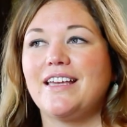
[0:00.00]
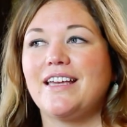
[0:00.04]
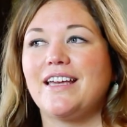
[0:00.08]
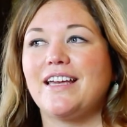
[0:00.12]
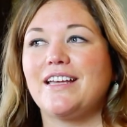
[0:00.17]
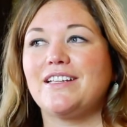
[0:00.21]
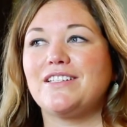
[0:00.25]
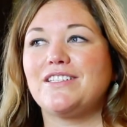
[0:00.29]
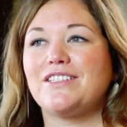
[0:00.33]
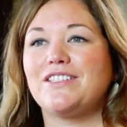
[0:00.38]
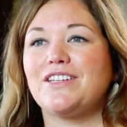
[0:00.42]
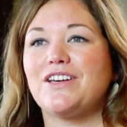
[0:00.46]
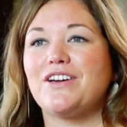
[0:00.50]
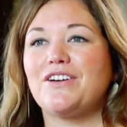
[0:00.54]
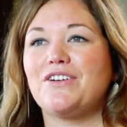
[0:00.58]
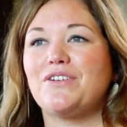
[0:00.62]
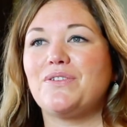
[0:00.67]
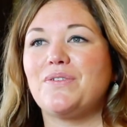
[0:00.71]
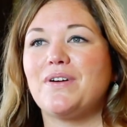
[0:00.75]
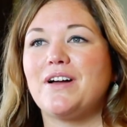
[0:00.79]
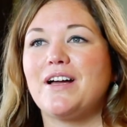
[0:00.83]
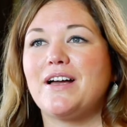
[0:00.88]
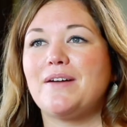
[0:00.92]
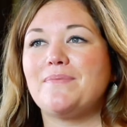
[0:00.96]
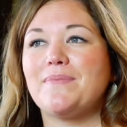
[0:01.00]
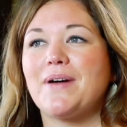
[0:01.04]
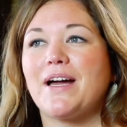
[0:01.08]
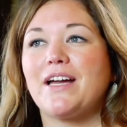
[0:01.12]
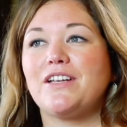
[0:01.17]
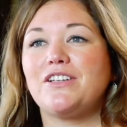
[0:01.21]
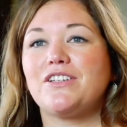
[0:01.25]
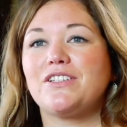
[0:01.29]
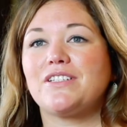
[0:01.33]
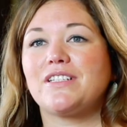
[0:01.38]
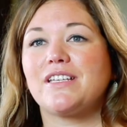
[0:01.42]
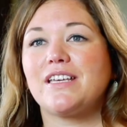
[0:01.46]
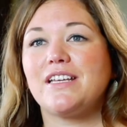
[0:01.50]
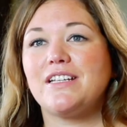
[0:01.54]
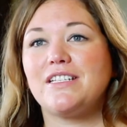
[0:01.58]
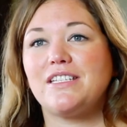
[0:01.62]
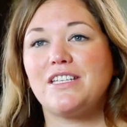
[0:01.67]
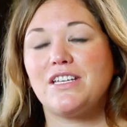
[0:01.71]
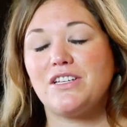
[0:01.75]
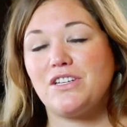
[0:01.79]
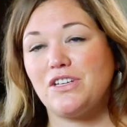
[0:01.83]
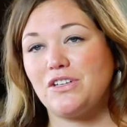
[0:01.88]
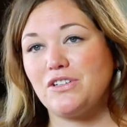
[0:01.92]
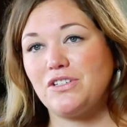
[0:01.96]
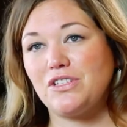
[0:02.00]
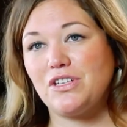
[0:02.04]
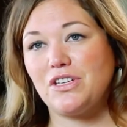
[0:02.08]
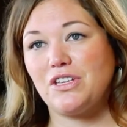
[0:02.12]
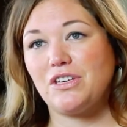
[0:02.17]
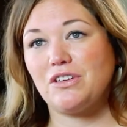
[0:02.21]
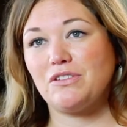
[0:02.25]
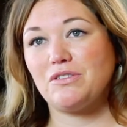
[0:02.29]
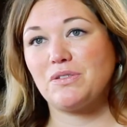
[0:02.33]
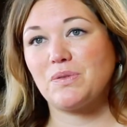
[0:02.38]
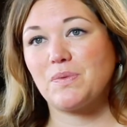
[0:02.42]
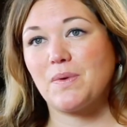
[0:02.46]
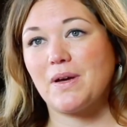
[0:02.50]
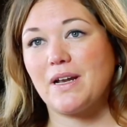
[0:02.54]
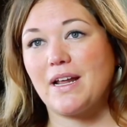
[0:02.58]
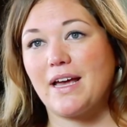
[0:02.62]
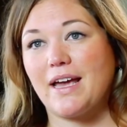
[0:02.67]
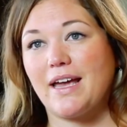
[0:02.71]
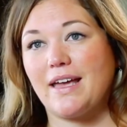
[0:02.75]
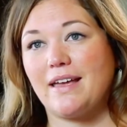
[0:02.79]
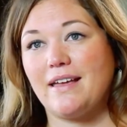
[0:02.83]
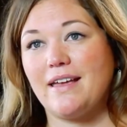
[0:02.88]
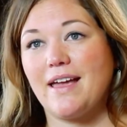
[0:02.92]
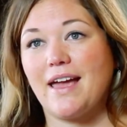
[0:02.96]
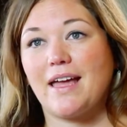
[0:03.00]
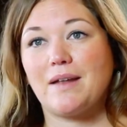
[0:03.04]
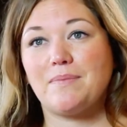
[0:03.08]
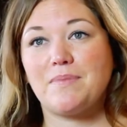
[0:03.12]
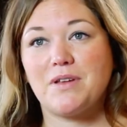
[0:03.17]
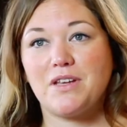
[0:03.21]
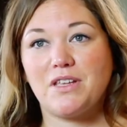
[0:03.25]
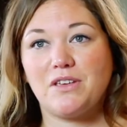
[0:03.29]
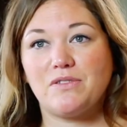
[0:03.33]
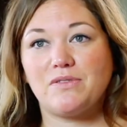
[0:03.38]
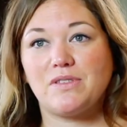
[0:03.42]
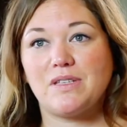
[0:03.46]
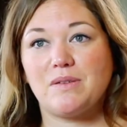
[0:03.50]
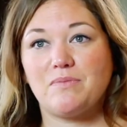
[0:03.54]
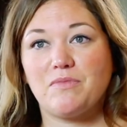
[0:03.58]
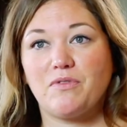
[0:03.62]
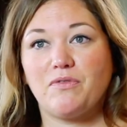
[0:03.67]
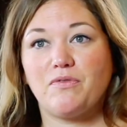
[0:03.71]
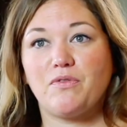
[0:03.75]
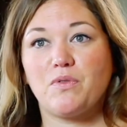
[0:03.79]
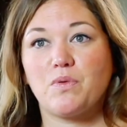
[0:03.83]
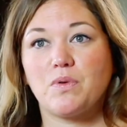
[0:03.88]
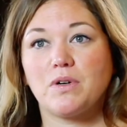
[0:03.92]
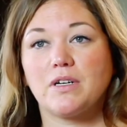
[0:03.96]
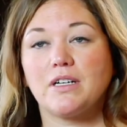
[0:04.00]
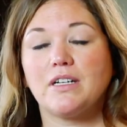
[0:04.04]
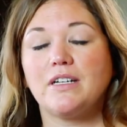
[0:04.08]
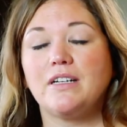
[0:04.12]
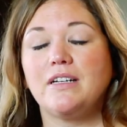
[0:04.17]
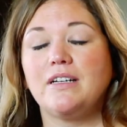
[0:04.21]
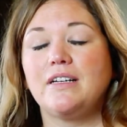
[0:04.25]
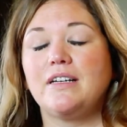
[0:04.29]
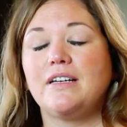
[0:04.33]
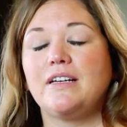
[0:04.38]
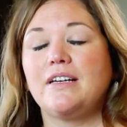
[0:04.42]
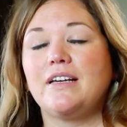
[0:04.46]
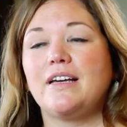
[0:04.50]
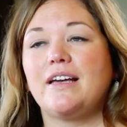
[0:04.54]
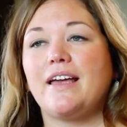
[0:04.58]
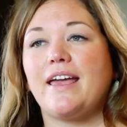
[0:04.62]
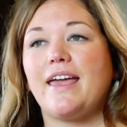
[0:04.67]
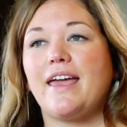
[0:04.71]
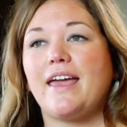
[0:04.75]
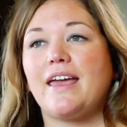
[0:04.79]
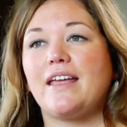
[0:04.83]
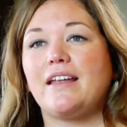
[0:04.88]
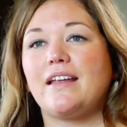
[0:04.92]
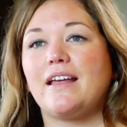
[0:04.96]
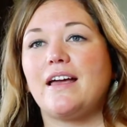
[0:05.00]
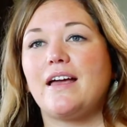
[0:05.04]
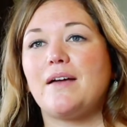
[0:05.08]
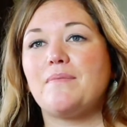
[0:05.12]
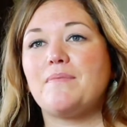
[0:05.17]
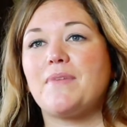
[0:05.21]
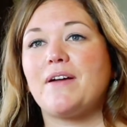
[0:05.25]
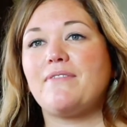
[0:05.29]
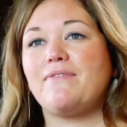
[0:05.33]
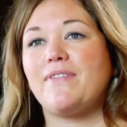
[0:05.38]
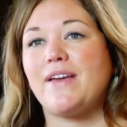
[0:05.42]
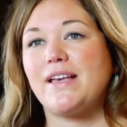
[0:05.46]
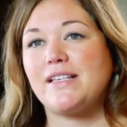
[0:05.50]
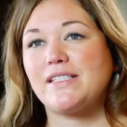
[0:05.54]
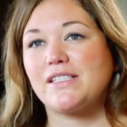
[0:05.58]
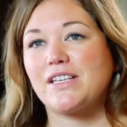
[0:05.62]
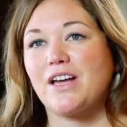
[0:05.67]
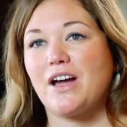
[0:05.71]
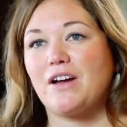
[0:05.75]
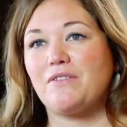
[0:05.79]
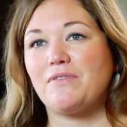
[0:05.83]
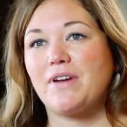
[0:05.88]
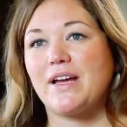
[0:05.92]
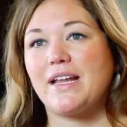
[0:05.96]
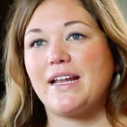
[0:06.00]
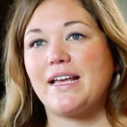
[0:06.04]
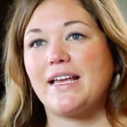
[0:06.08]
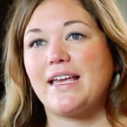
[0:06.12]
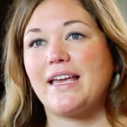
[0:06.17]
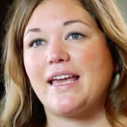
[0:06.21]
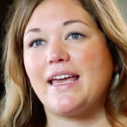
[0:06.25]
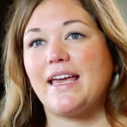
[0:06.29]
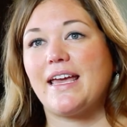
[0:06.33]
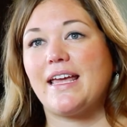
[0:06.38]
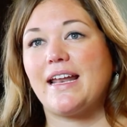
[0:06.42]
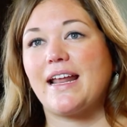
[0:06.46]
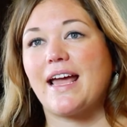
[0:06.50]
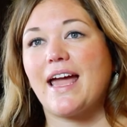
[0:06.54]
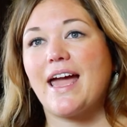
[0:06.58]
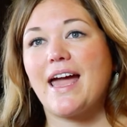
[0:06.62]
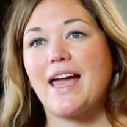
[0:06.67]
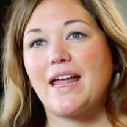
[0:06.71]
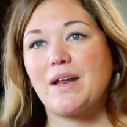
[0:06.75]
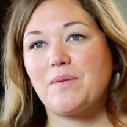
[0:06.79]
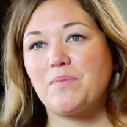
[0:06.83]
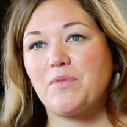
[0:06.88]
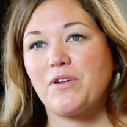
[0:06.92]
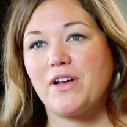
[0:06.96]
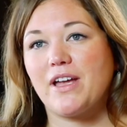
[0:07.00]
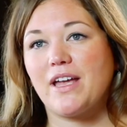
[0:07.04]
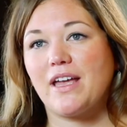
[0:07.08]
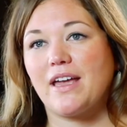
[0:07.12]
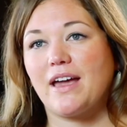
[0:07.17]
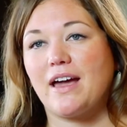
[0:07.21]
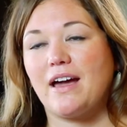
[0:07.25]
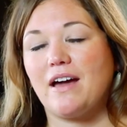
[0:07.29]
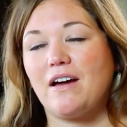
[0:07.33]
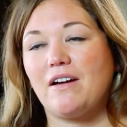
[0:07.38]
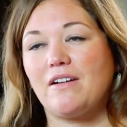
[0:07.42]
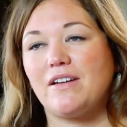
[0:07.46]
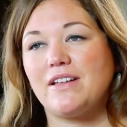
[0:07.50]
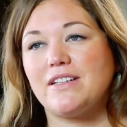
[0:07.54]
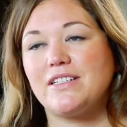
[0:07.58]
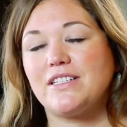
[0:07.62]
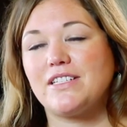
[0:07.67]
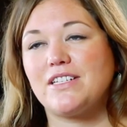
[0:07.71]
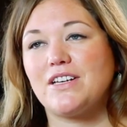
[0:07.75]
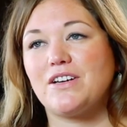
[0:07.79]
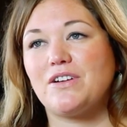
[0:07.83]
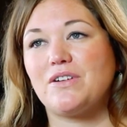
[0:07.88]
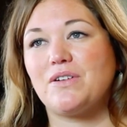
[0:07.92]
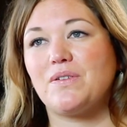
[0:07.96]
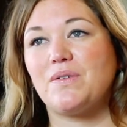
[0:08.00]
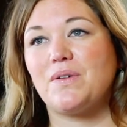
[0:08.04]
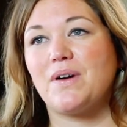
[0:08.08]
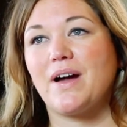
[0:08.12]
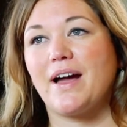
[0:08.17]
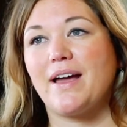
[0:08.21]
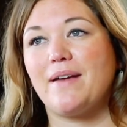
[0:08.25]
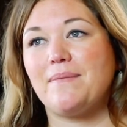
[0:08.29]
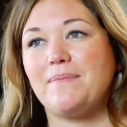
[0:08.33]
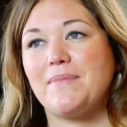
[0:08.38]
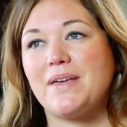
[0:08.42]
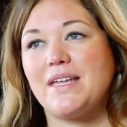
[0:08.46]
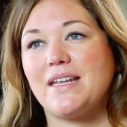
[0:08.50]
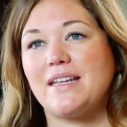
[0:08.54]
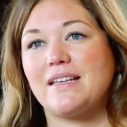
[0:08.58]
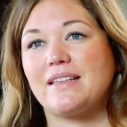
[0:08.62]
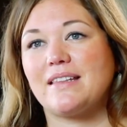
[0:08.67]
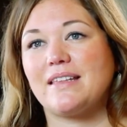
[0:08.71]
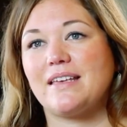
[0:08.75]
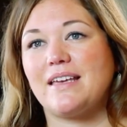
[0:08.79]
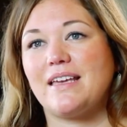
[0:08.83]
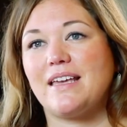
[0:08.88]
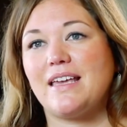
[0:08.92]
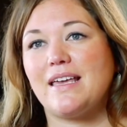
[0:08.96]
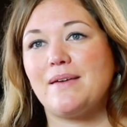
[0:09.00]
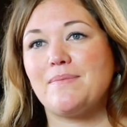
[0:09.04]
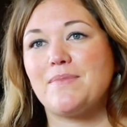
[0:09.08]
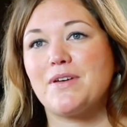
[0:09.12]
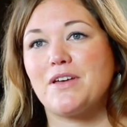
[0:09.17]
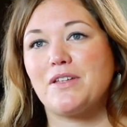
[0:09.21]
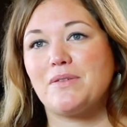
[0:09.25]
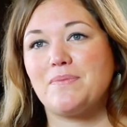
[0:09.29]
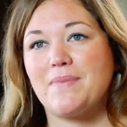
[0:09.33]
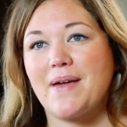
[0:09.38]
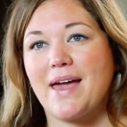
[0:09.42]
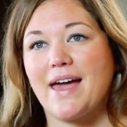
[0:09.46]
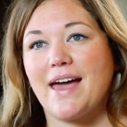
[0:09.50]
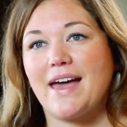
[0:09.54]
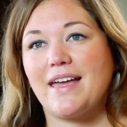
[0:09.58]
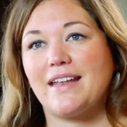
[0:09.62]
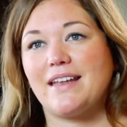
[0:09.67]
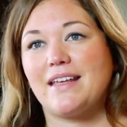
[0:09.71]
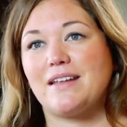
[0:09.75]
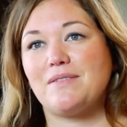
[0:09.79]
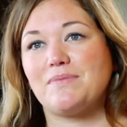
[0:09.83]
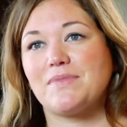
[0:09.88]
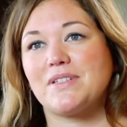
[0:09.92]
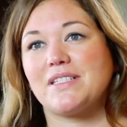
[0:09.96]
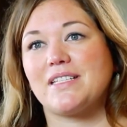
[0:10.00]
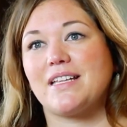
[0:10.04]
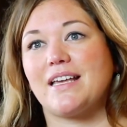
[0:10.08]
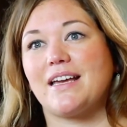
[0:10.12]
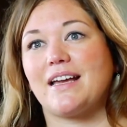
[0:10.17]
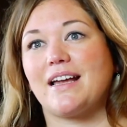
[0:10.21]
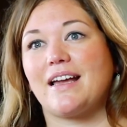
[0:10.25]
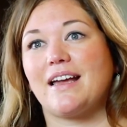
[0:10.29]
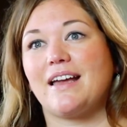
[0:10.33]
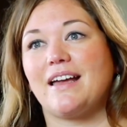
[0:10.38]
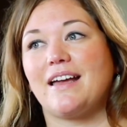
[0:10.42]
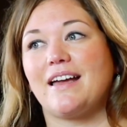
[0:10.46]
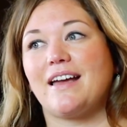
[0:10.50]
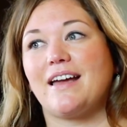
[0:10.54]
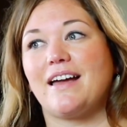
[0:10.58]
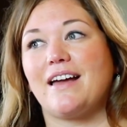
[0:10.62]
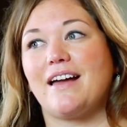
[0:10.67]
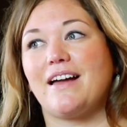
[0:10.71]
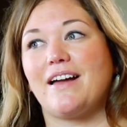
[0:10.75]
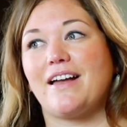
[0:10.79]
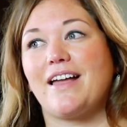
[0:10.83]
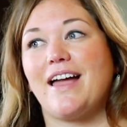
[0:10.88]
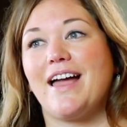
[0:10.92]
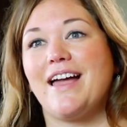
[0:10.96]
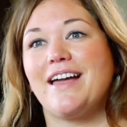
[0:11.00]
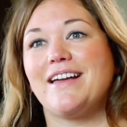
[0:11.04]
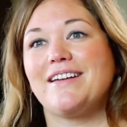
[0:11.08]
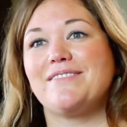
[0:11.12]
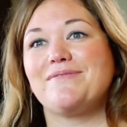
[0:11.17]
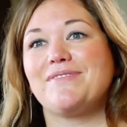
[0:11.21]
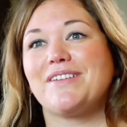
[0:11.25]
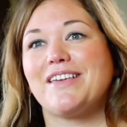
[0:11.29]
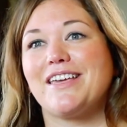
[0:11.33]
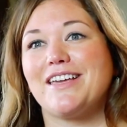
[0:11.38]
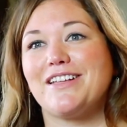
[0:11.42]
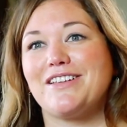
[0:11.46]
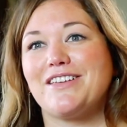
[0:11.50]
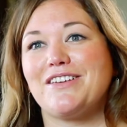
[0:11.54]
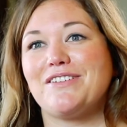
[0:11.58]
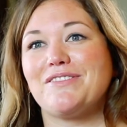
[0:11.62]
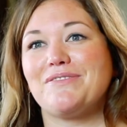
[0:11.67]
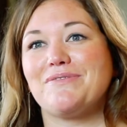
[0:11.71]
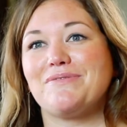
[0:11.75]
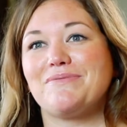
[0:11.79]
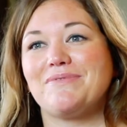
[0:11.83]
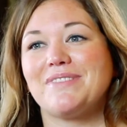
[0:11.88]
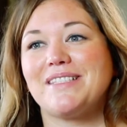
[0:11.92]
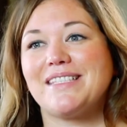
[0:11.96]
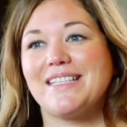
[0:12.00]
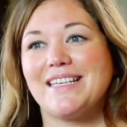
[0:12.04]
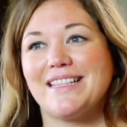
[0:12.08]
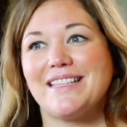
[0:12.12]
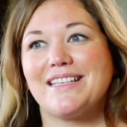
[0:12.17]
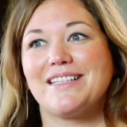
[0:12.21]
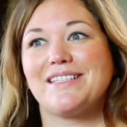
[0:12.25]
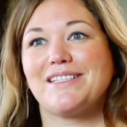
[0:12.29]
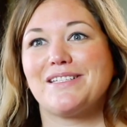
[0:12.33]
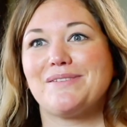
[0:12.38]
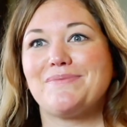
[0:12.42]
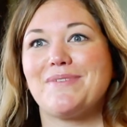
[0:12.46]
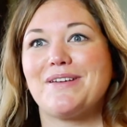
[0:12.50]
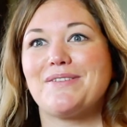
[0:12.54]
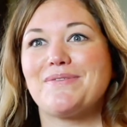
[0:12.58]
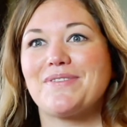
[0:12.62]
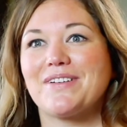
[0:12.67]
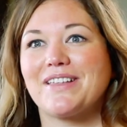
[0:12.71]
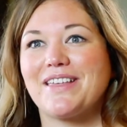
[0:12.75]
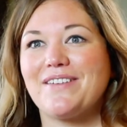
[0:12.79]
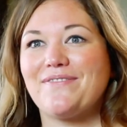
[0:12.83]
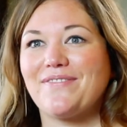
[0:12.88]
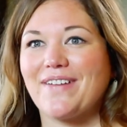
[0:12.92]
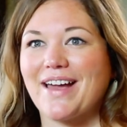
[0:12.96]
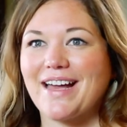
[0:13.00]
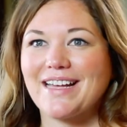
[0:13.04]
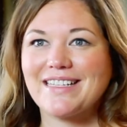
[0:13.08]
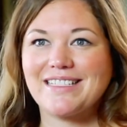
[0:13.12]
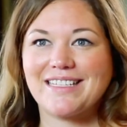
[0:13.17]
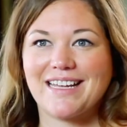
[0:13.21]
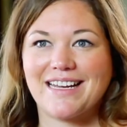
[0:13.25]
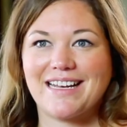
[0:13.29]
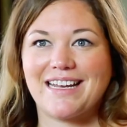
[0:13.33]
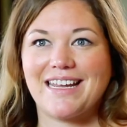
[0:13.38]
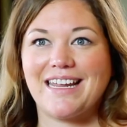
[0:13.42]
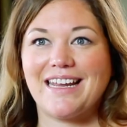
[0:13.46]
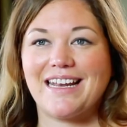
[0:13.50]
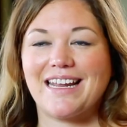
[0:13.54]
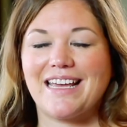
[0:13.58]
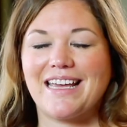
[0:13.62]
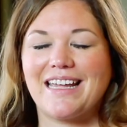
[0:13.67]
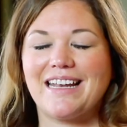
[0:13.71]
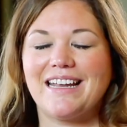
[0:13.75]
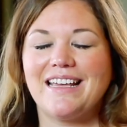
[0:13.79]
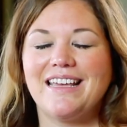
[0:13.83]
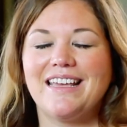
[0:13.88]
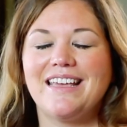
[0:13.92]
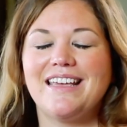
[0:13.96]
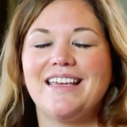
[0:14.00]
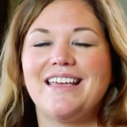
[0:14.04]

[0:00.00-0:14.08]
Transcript: And so I just continued to use what I had been using before, and my face got red again. I had a breakout, and so I immediately emailed Matt and was like, "Could you send this to me really fast? I need it."